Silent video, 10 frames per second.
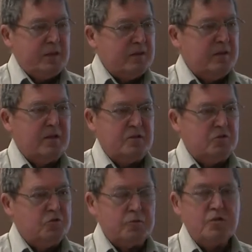the,
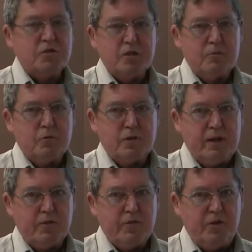Jerusalem will
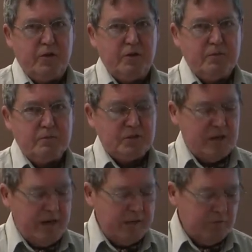never fall.
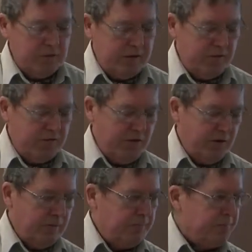Zion will never
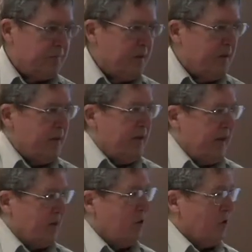fall.
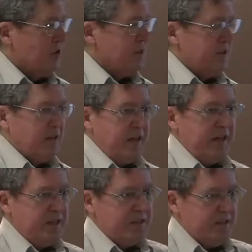And of course, the thing
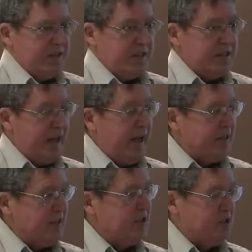is that this
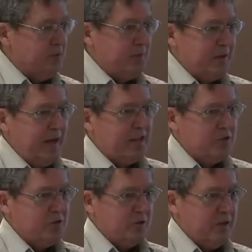has a
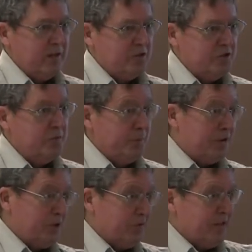supernatural, a
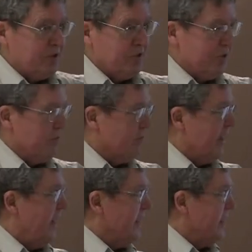superterrestrial
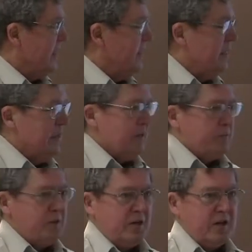reality
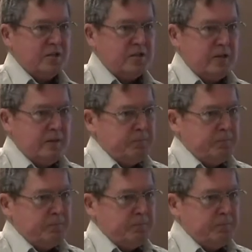because